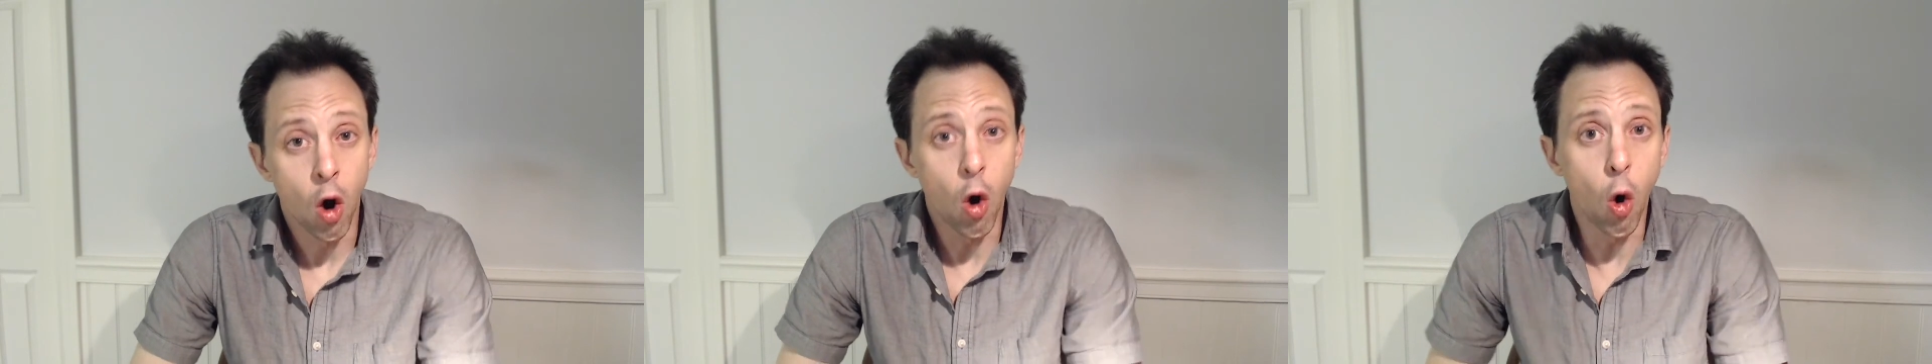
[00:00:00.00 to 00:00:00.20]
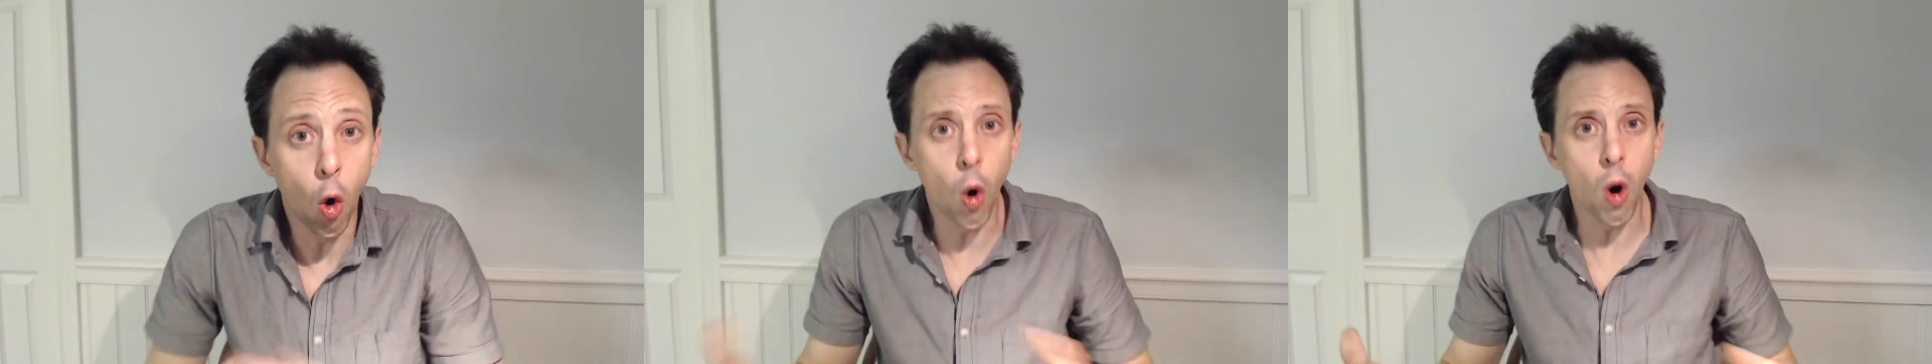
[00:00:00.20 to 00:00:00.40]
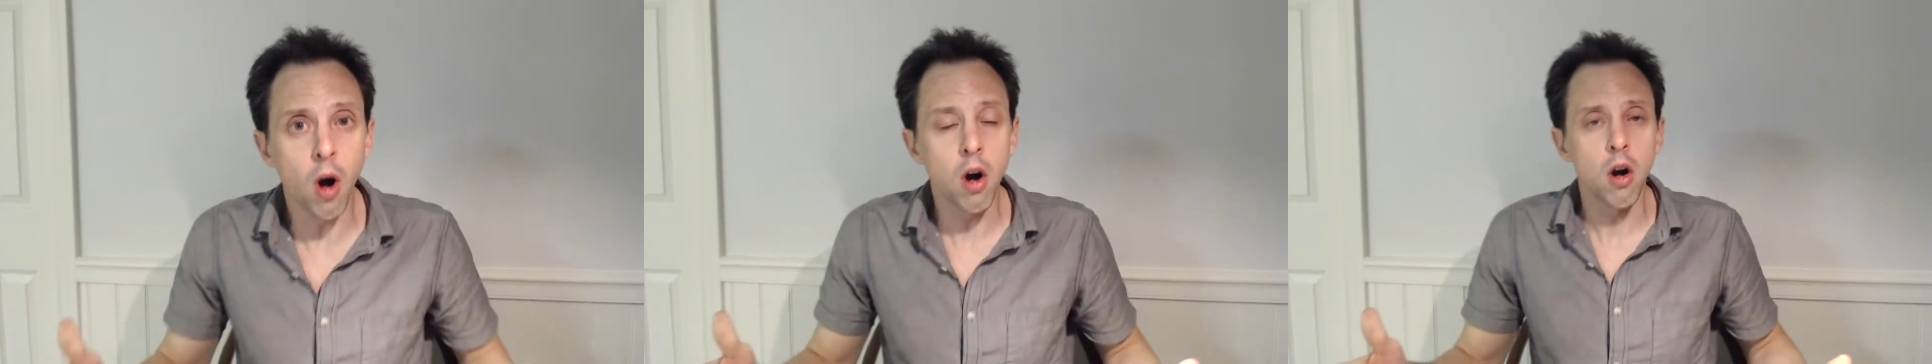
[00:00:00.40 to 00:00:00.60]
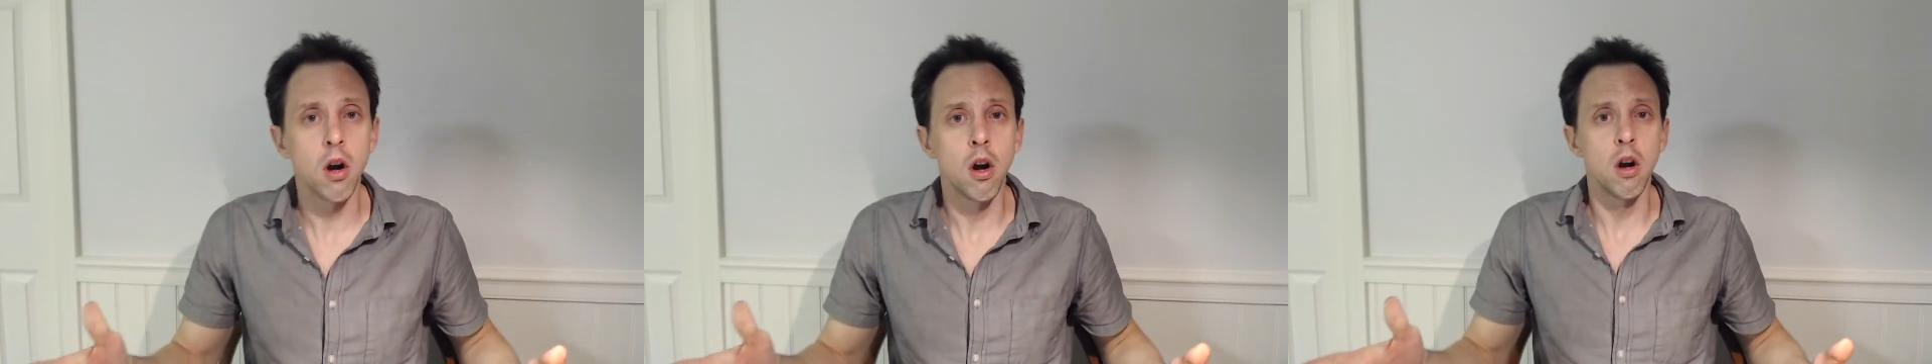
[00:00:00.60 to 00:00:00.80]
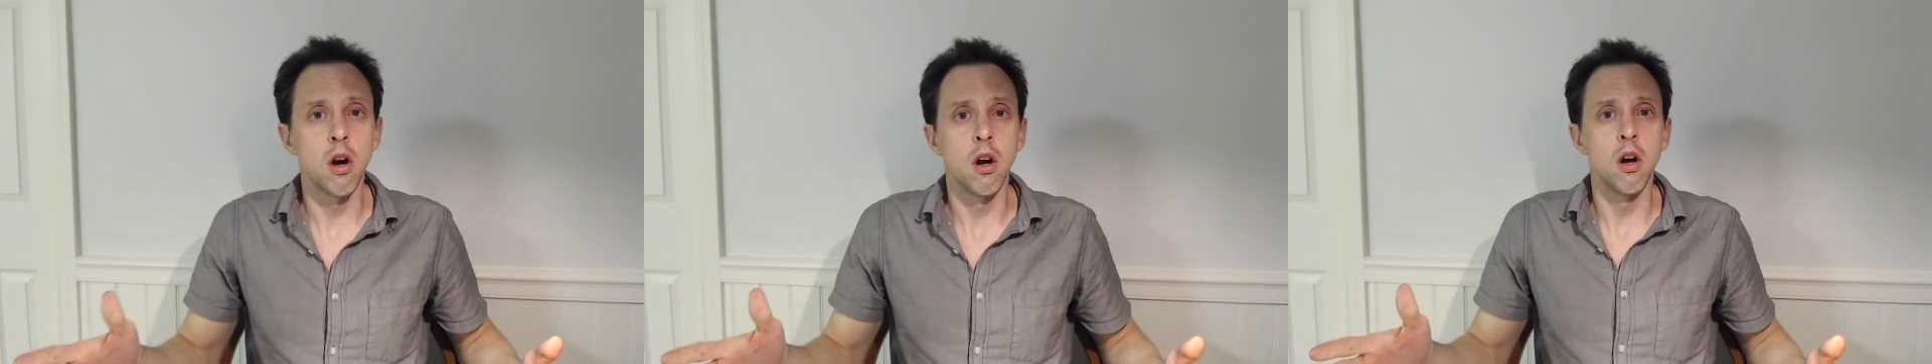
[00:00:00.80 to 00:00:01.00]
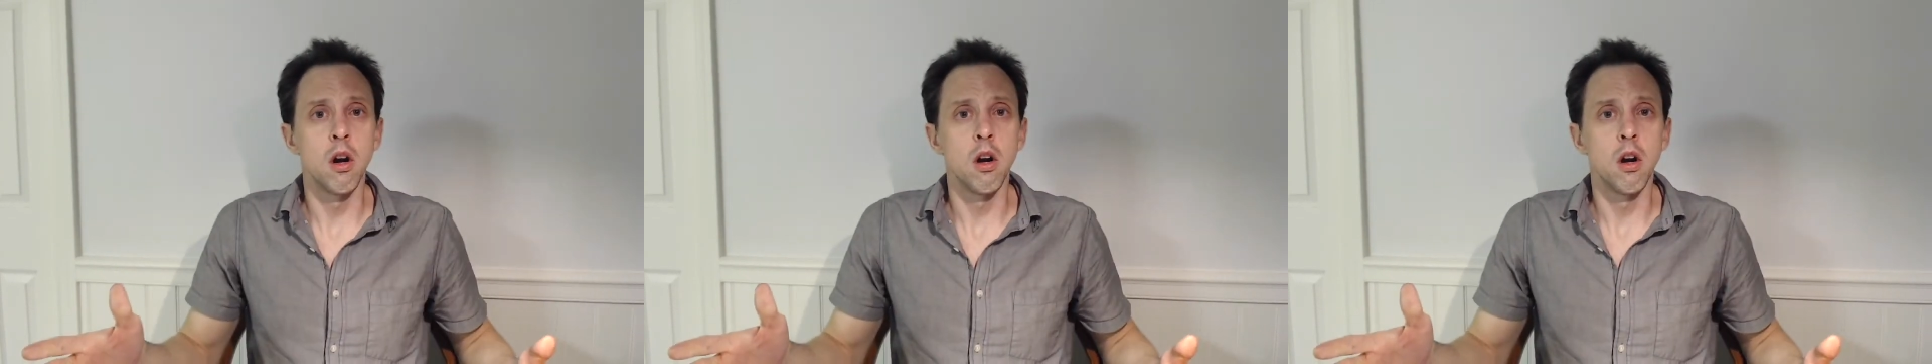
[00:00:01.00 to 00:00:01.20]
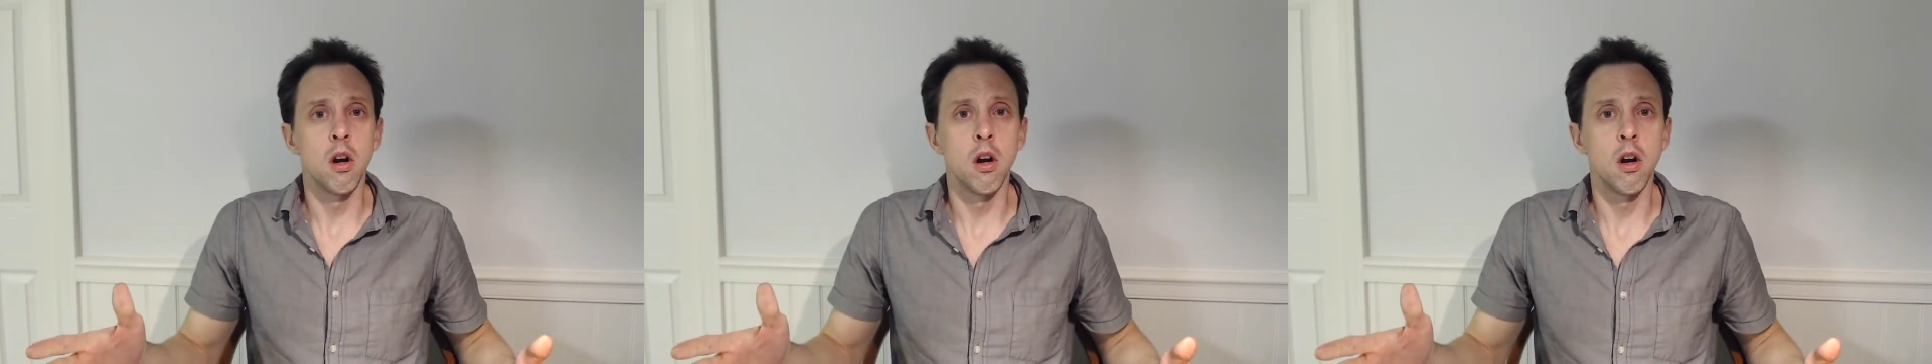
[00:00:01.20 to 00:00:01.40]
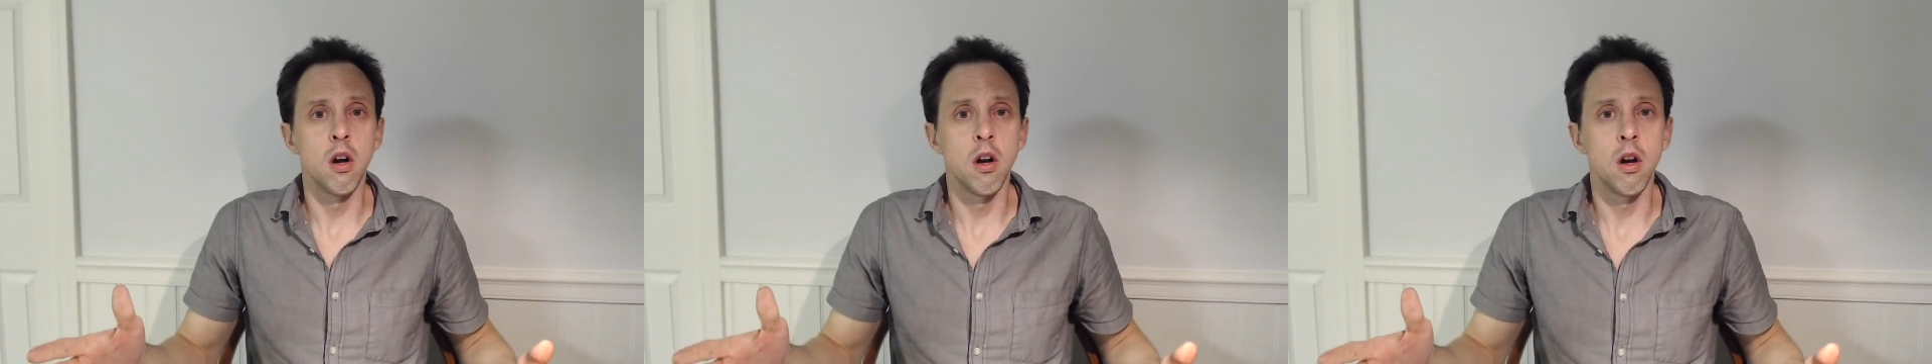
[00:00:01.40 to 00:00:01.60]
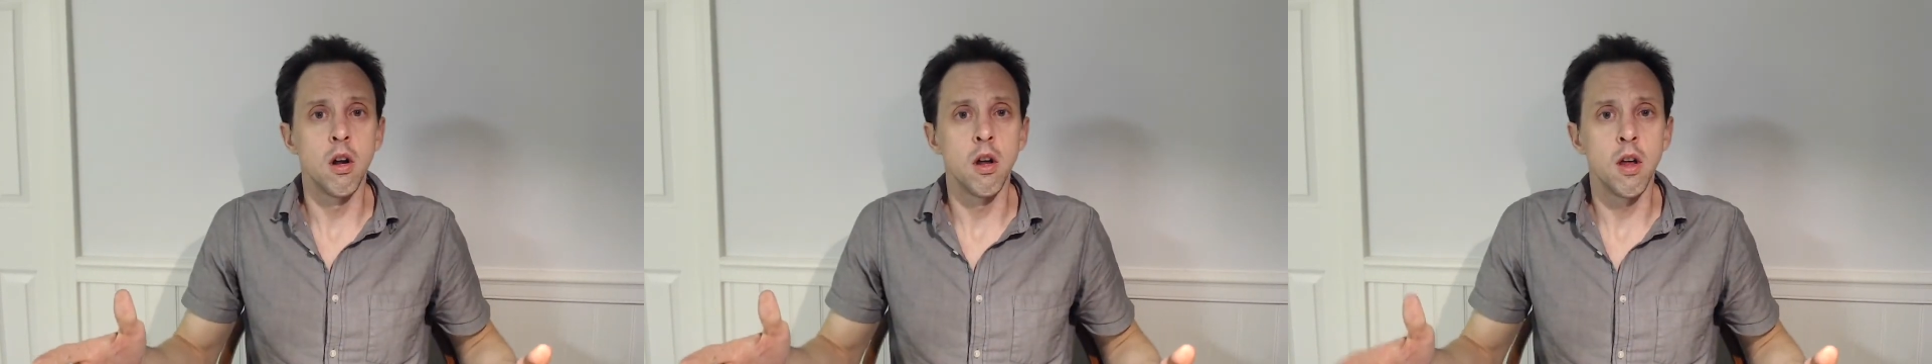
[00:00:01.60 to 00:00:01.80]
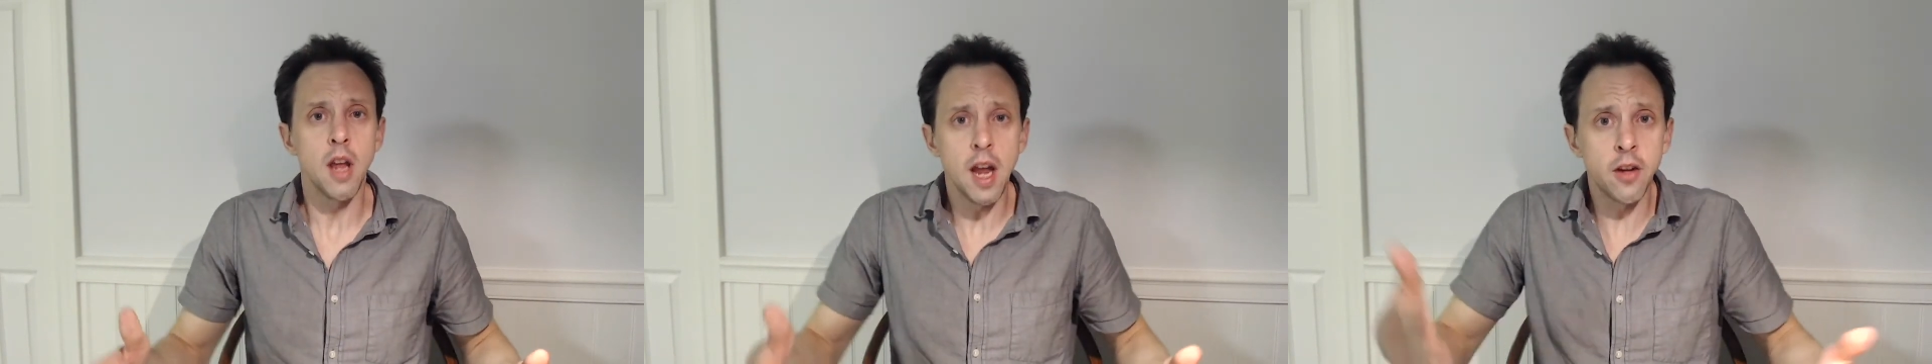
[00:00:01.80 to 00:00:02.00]
Or
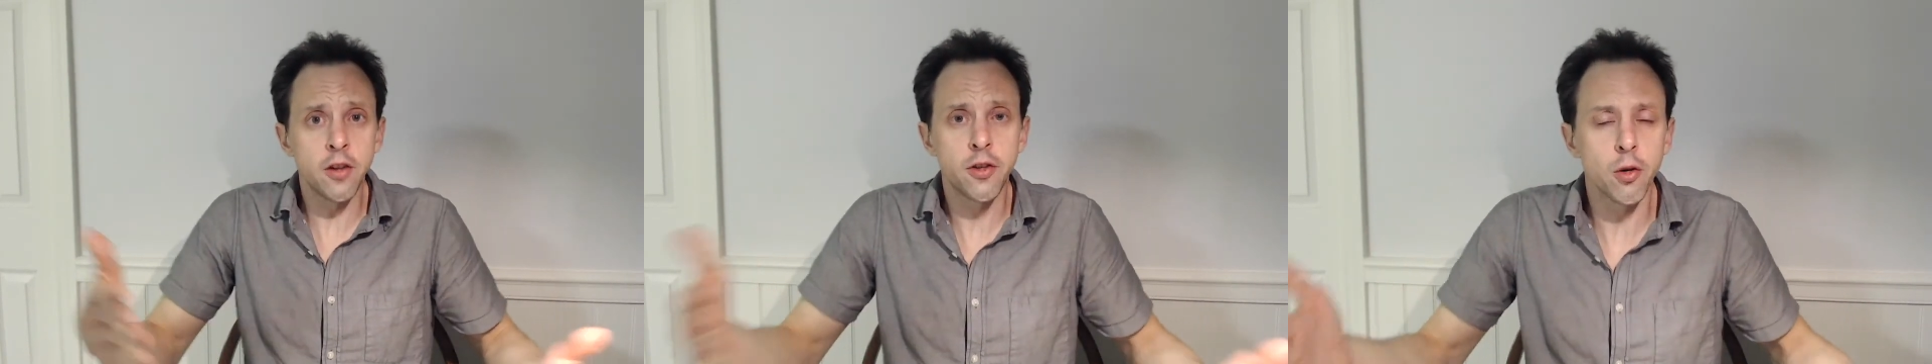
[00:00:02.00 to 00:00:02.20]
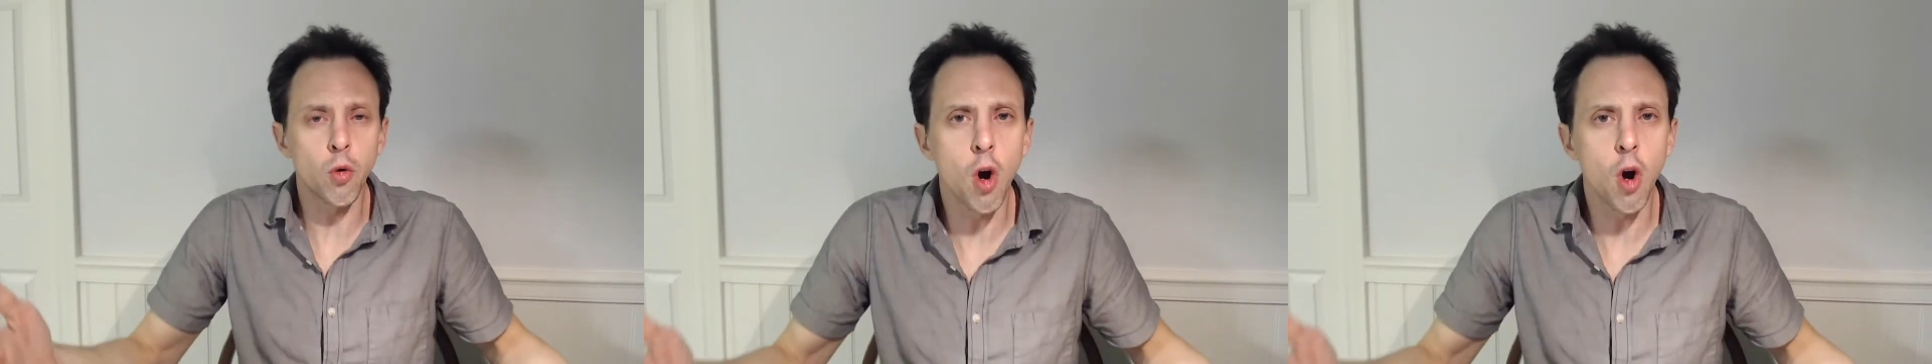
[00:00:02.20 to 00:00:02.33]
is the